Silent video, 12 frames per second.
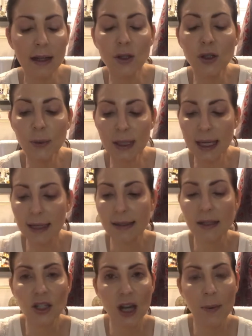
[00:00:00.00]
to enhance
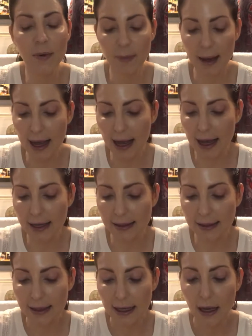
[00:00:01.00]
the shape of my
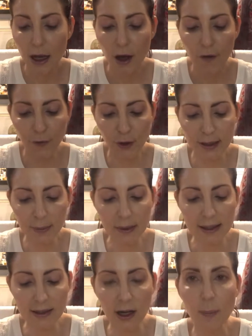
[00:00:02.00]
eyes. First, I'm going
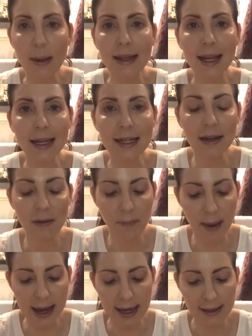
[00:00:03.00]
to start by laying down a
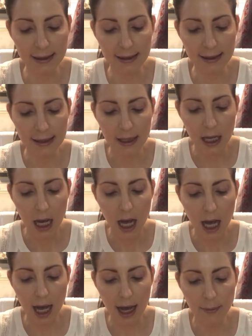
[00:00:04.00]
base
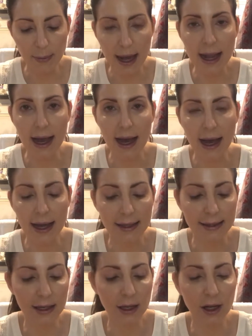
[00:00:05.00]
on my
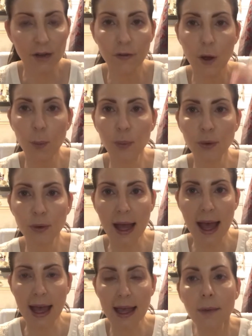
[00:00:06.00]
eyes of
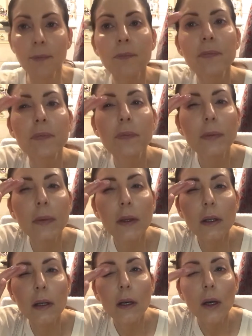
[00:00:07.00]
Brulee,
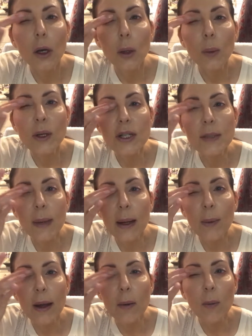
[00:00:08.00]
which is by
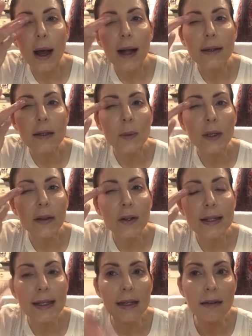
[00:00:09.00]
Wet n Wild. It's one of their
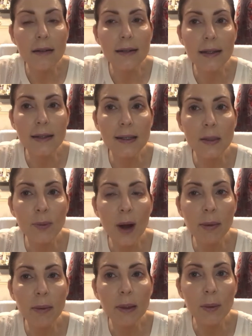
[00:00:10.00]
singles, and this is
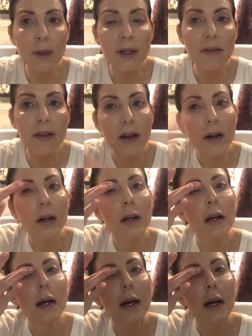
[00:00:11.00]
probably one of their